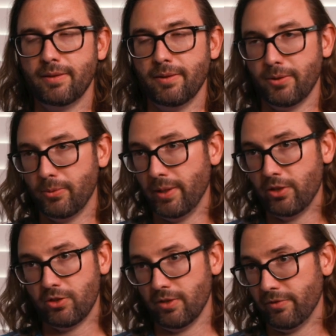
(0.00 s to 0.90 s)
the
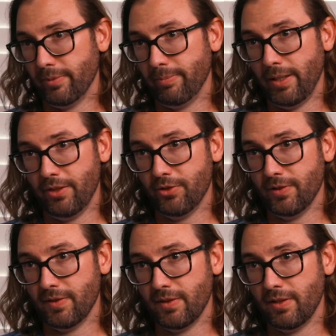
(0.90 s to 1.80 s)
question from
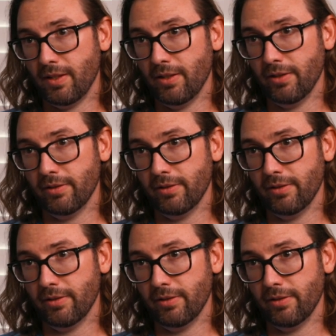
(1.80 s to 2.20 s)
patients that